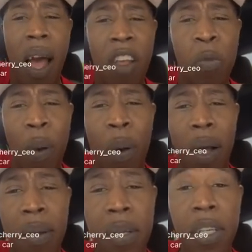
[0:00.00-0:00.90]

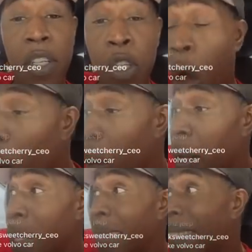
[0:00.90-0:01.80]
horsepower. No,
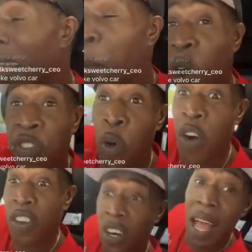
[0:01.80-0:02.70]
this about
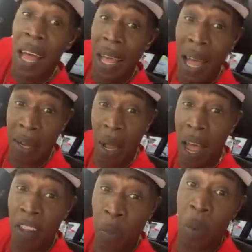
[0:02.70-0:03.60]
400 add
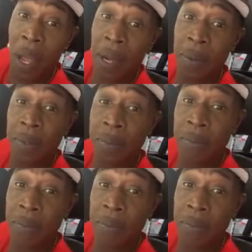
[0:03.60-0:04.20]
horsepower, you know.